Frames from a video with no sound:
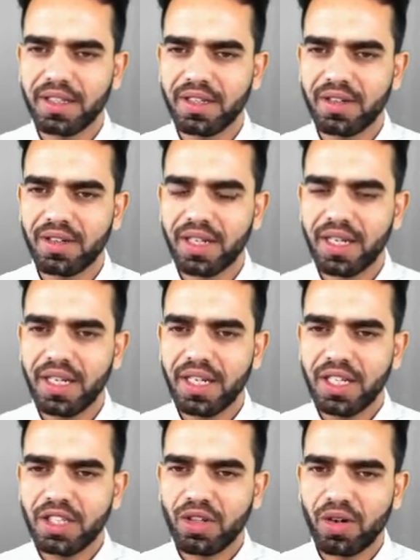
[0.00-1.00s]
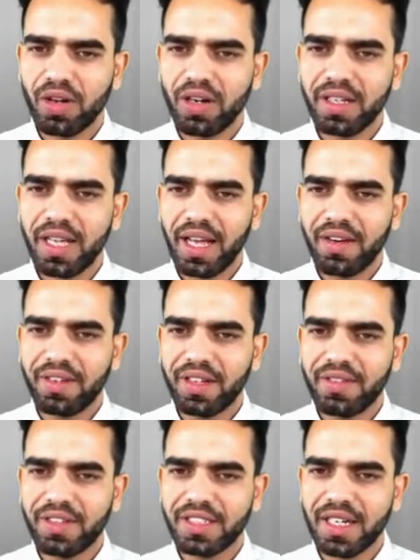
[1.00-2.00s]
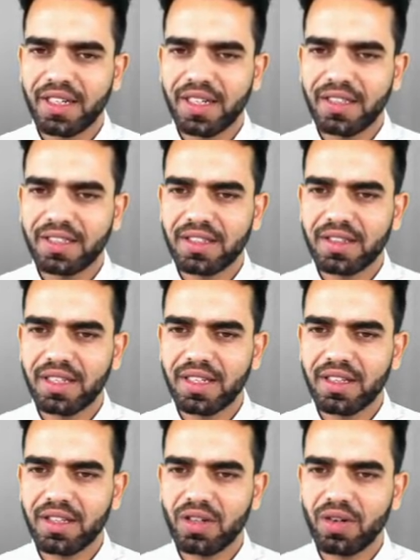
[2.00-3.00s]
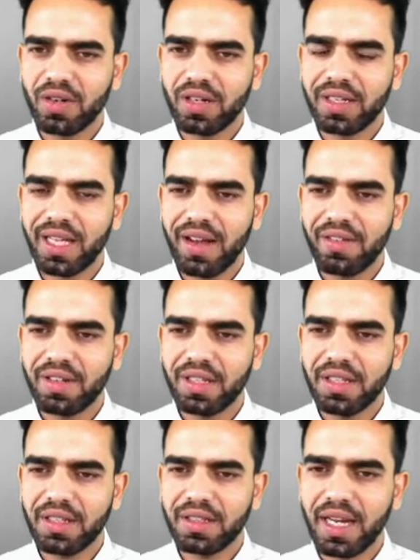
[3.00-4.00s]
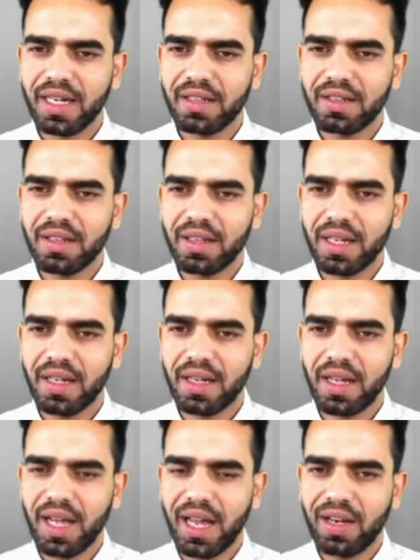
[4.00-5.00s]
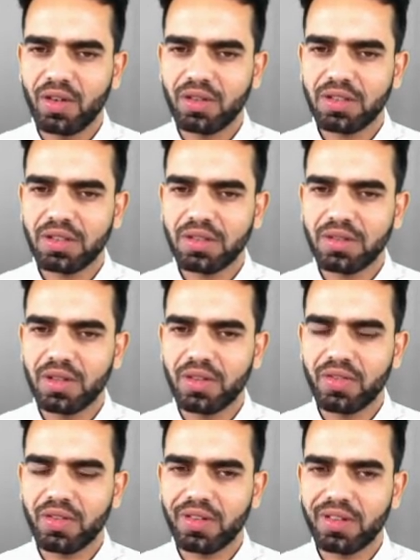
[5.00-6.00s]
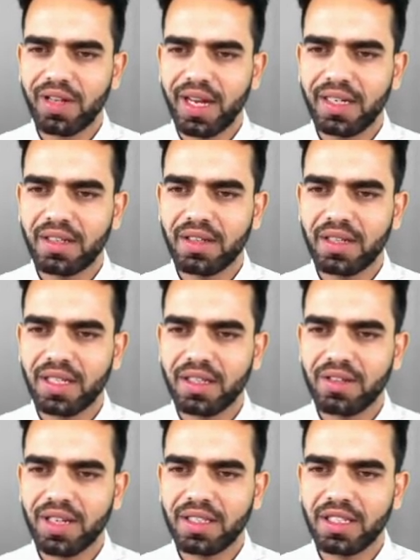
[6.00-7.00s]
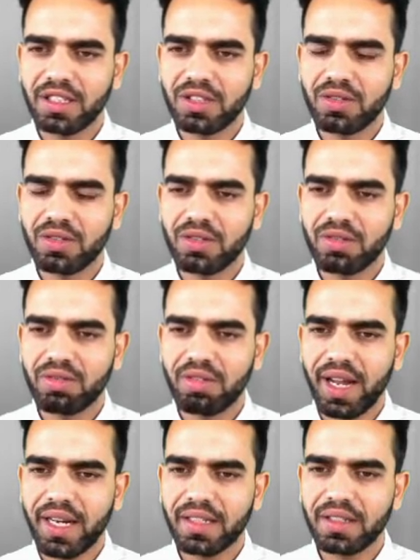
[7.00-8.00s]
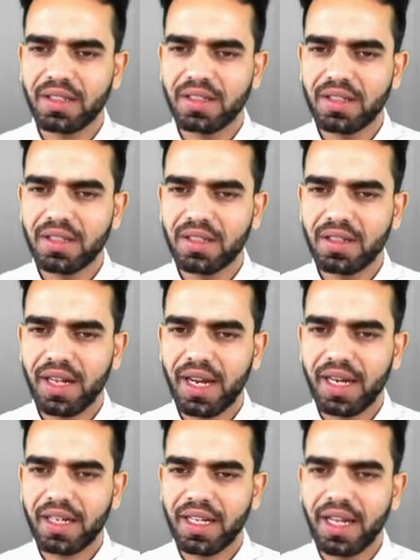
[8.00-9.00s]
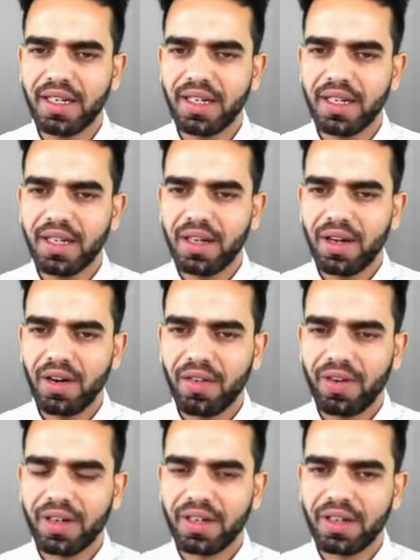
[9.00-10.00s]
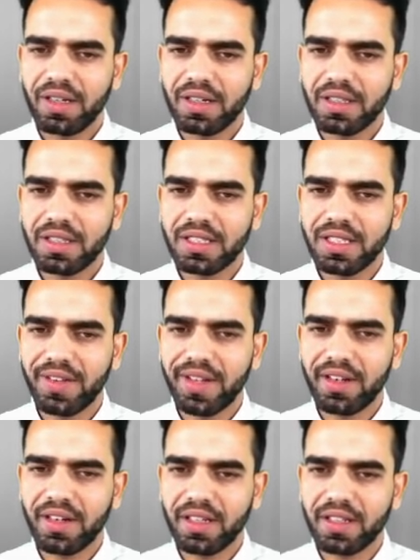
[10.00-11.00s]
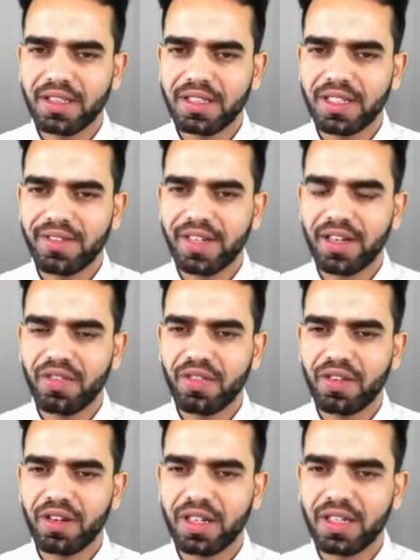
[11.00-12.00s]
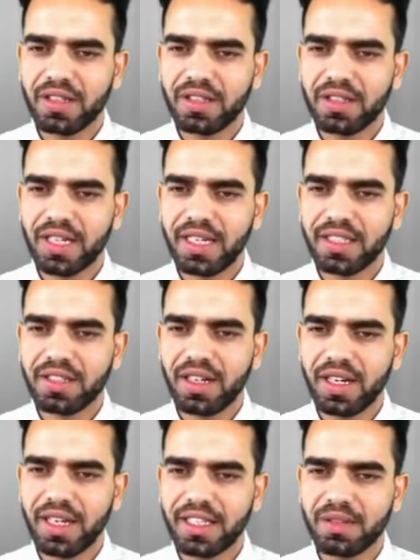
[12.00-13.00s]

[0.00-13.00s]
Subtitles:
Okay, so oral cavity which contains the teeth, the oral cavity that allows food to enter in the digestive tract, and then what occurs? Chewing of food occurs, that is called as